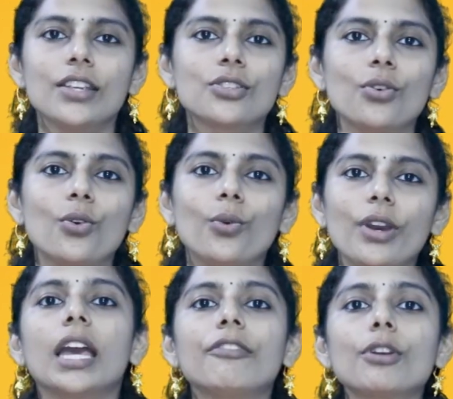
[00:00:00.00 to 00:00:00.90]

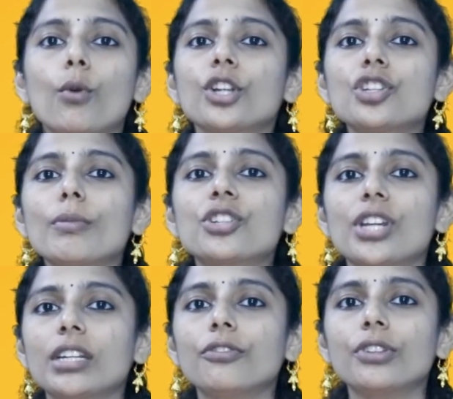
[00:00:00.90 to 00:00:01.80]
So if you are watching
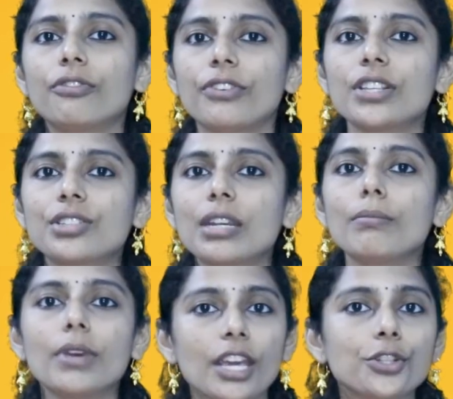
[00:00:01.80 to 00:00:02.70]
my channel for the first
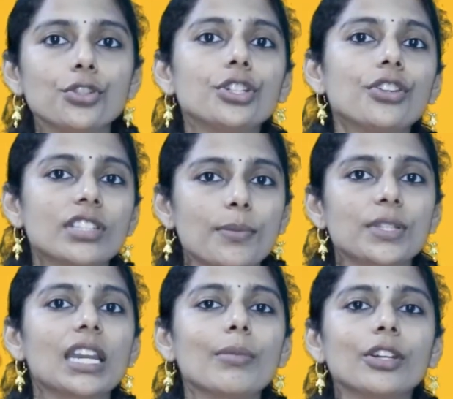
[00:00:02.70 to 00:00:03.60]
time, make sure that you are
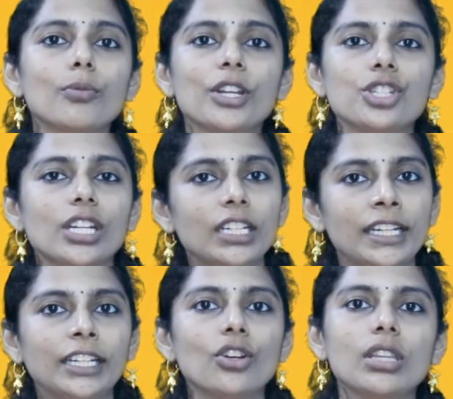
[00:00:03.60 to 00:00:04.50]
subscribing to my
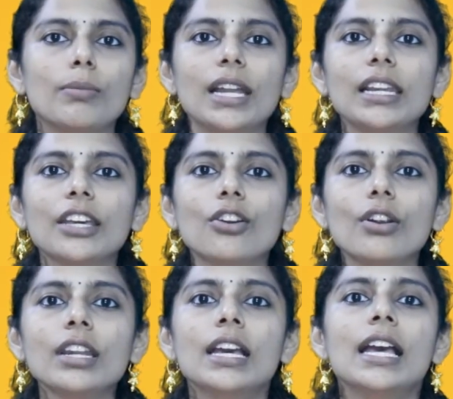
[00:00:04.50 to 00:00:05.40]
channel and hit on the bell
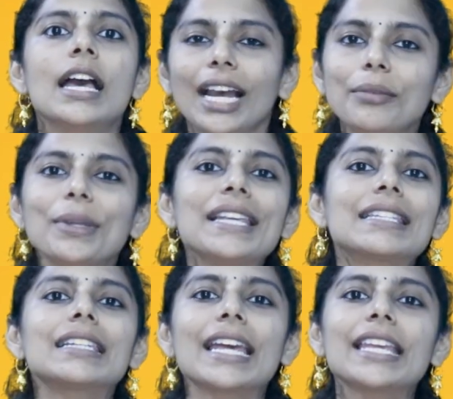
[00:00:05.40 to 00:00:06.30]
icon, and
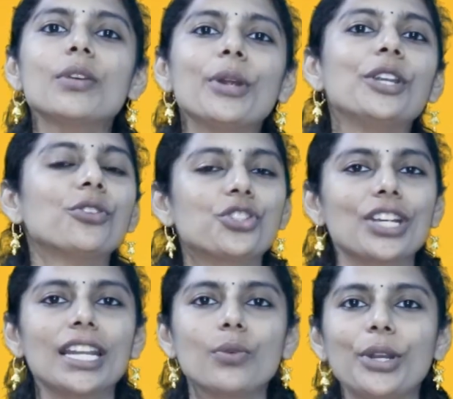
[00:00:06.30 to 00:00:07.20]
please like the video and
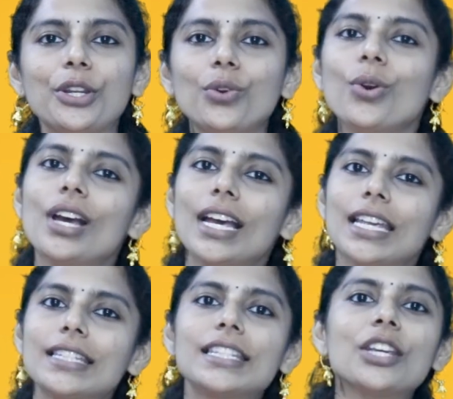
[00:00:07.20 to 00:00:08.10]
share the video.
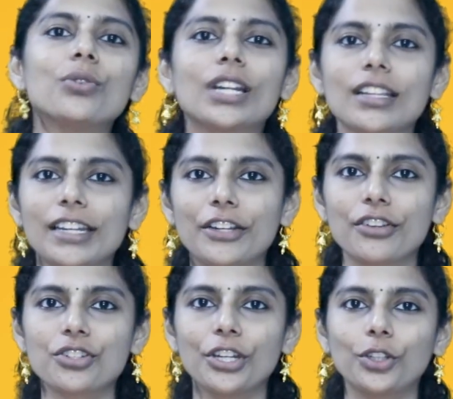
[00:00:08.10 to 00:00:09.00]
See you in another
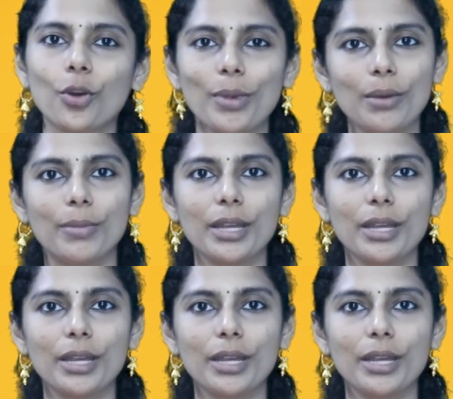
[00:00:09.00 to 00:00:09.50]
interesting topic.